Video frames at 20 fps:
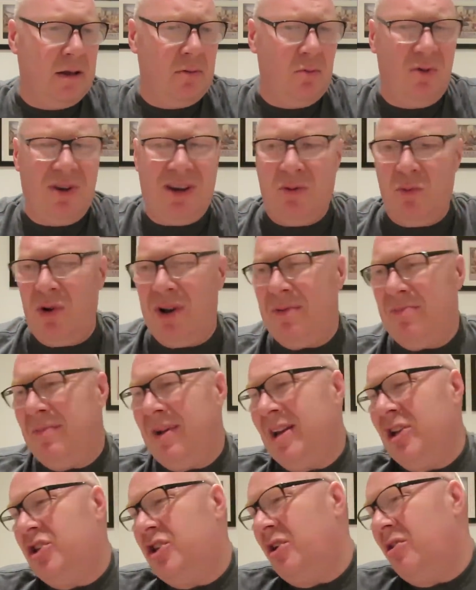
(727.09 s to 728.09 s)
me
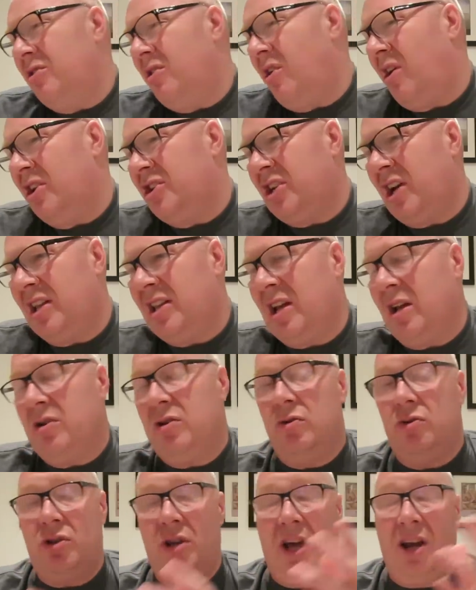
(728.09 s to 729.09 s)
and June like Jack
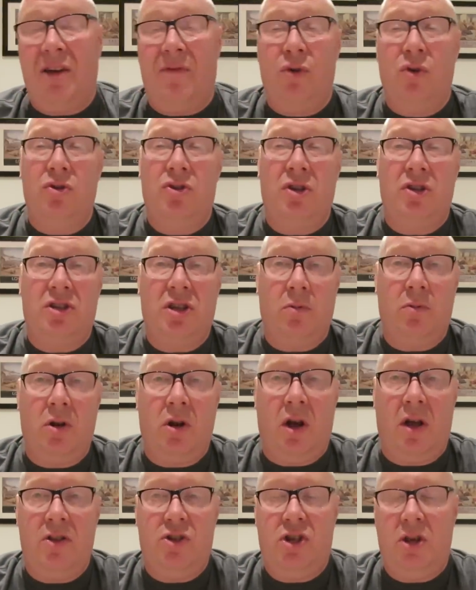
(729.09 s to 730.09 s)
Daniels, and I've also said we
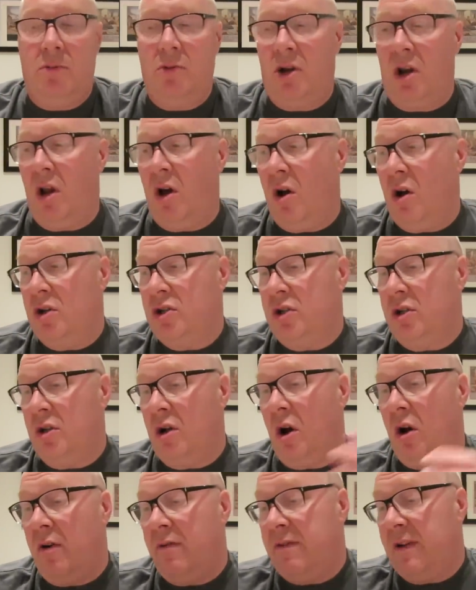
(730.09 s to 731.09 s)
like Jim Clarkson
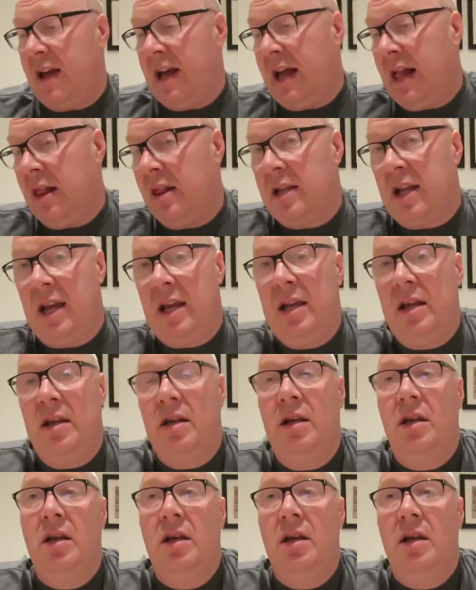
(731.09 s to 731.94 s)
off Aldi.